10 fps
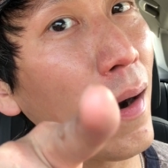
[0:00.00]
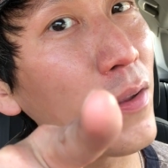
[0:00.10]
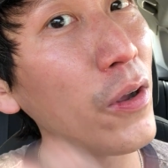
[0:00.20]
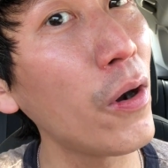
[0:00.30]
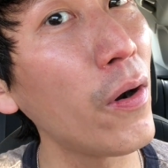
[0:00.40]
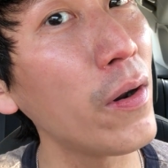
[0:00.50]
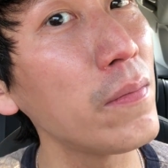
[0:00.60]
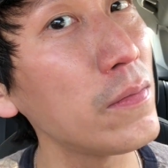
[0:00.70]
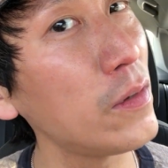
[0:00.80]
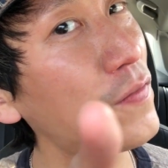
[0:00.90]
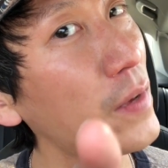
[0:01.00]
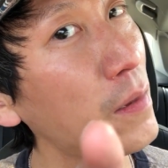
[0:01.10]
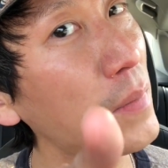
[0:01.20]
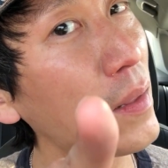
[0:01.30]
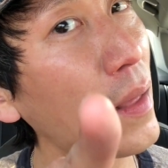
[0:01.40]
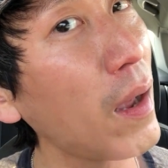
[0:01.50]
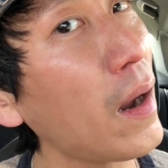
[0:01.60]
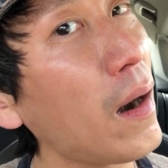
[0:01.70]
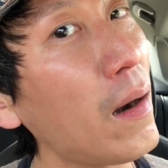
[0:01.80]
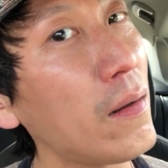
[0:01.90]
You feel me
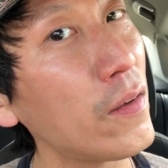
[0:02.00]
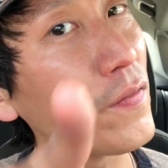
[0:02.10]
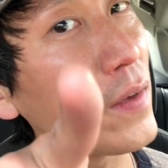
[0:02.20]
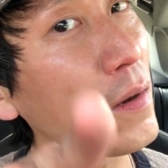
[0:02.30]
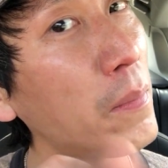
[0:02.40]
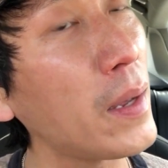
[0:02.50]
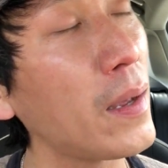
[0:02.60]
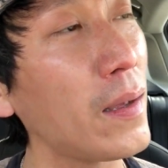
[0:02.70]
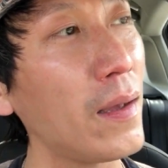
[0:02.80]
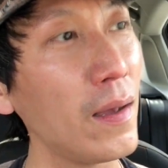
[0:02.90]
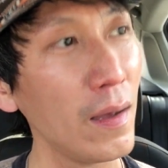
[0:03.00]
there? You feel me?